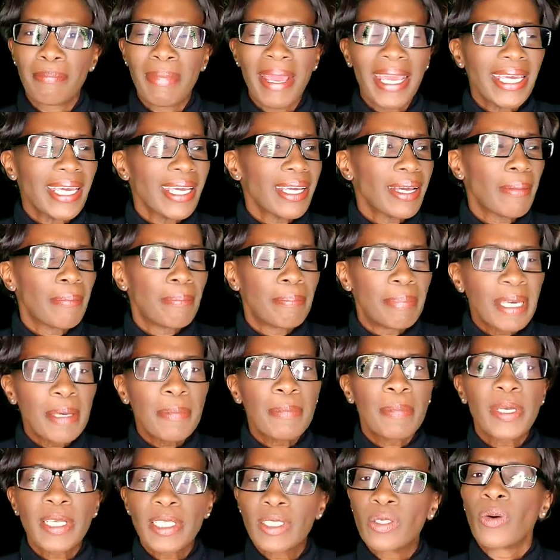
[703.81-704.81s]
making a
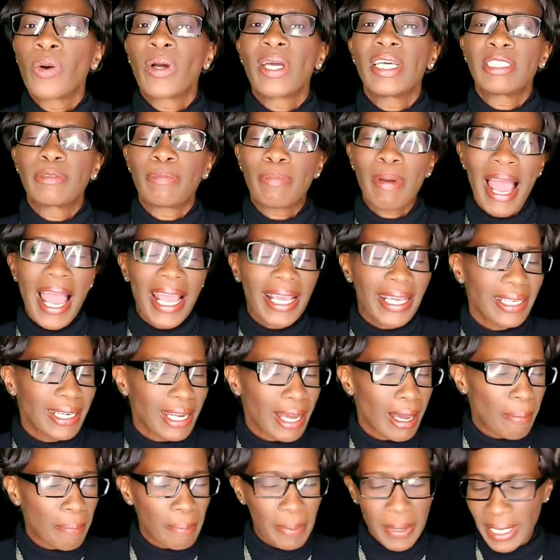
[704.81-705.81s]
beeping noise, backing
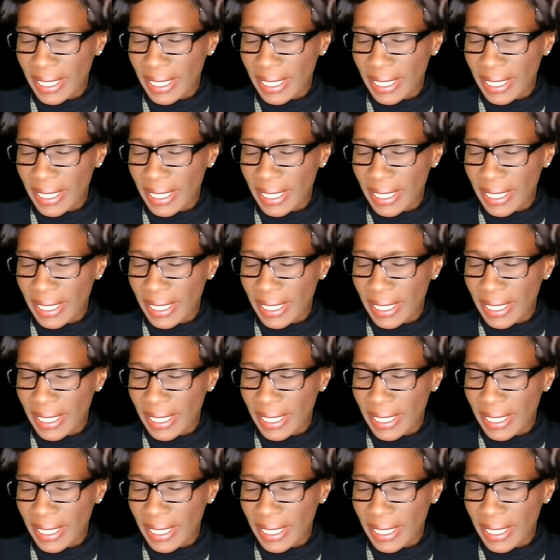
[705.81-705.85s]
up.